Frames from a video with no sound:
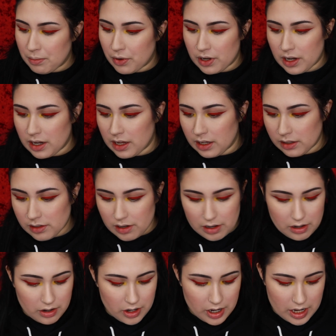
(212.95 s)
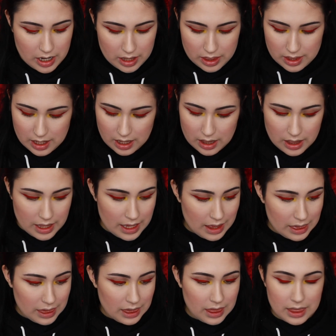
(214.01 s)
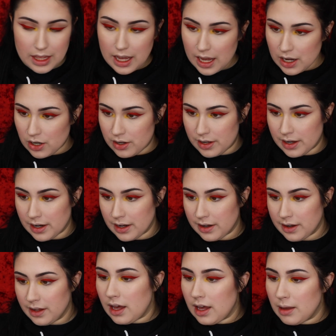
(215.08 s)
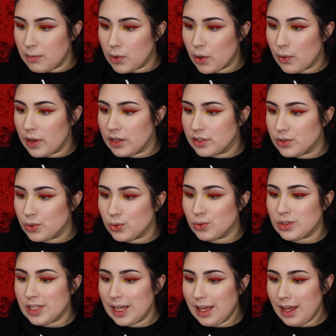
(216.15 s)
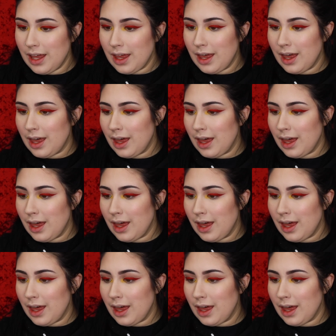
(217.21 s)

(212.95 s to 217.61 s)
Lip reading: I put any glitter or anything like that on, I'm going to take